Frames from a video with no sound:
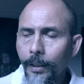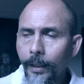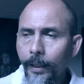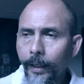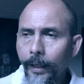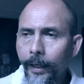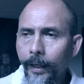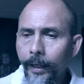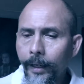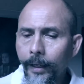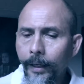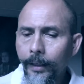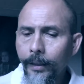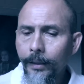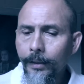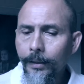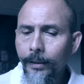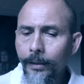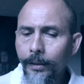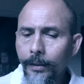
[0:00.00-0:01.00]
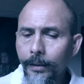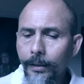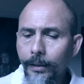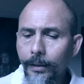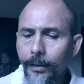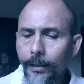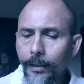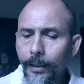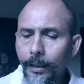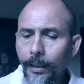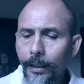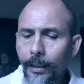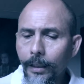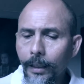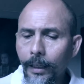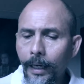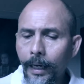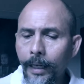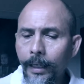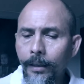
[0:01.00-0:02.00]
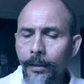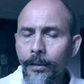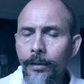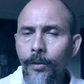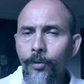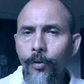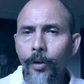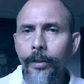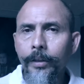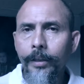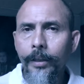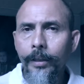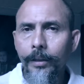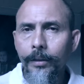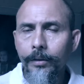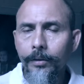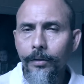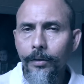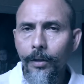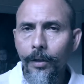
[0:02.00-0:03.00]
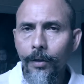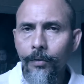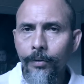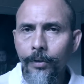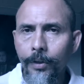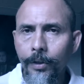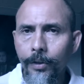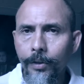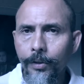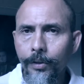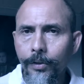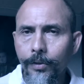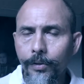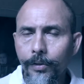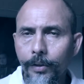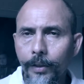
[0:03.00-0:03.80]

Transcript: And I learned a great deal over the years,